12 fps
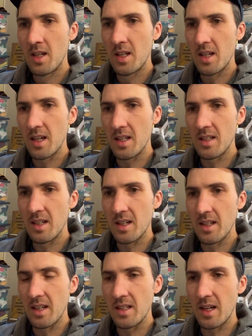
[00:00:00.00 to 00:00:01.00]
And
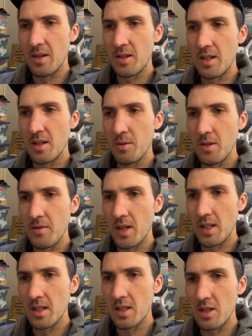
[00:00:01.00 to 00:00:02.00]
then down here, we even
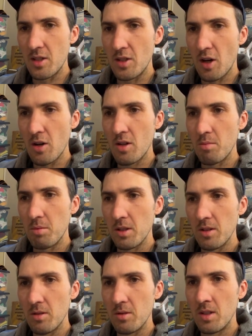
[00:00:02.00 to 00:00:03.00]
get this dark
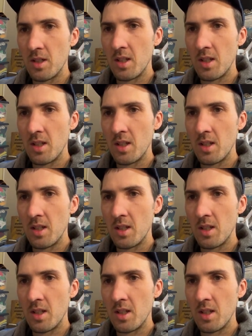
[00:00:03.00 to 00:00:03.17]
blue